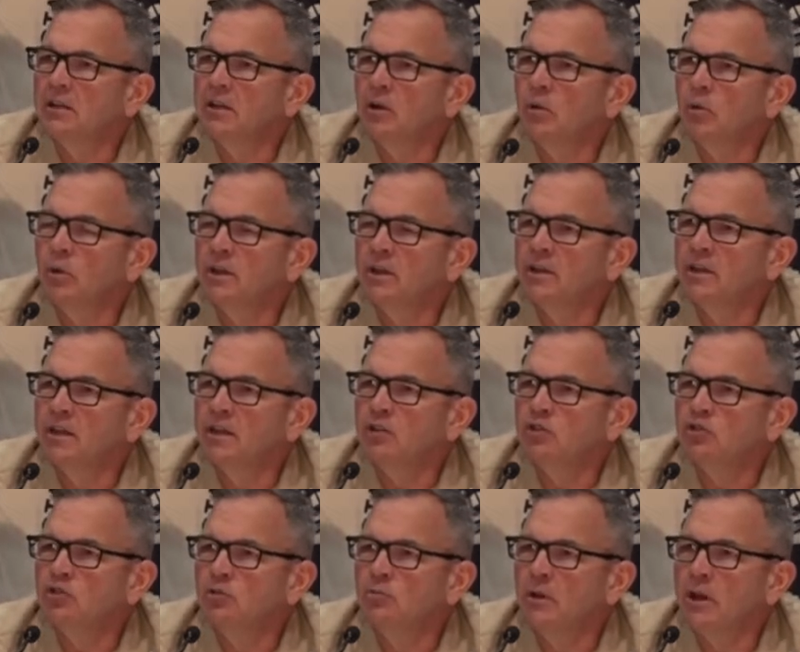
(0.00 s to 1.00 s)
we need
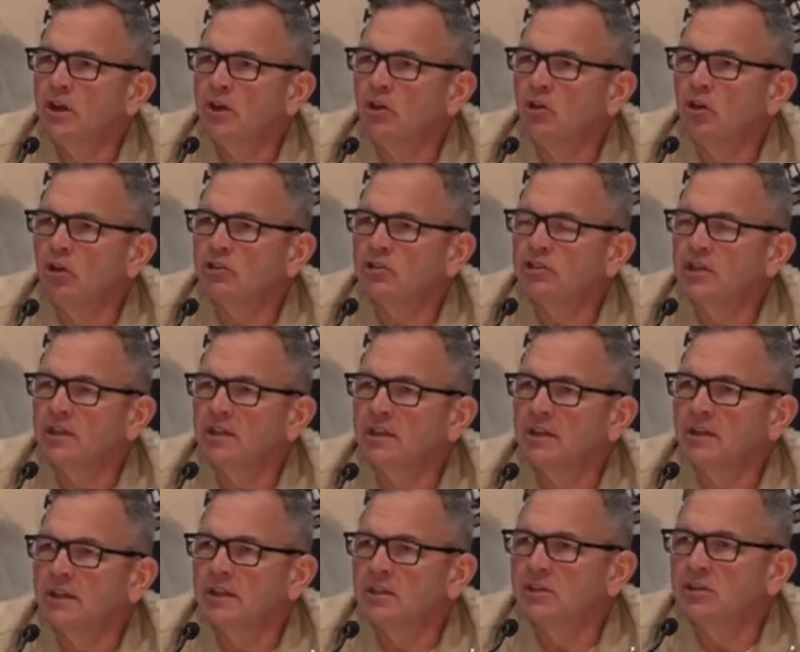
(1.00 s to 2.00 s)
to better
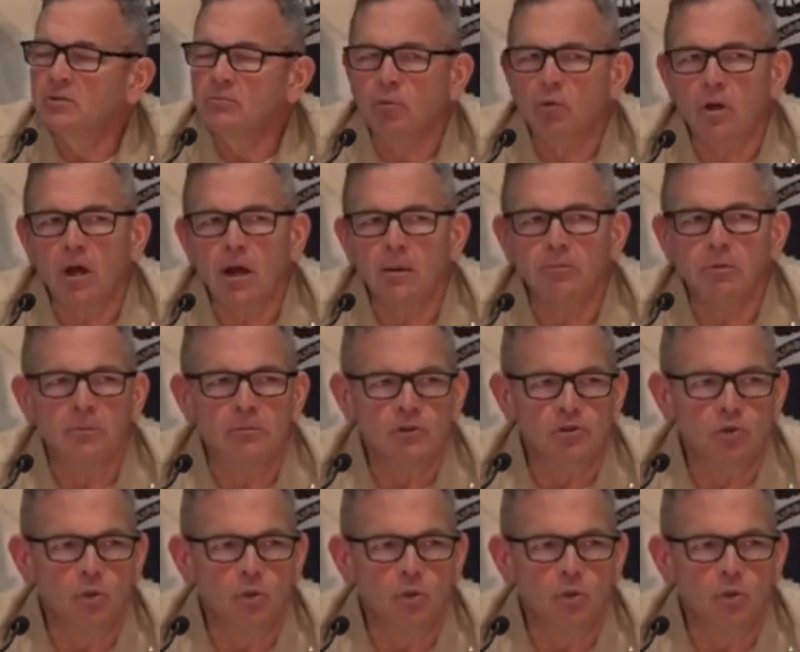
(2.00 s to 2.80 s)
articulate the problems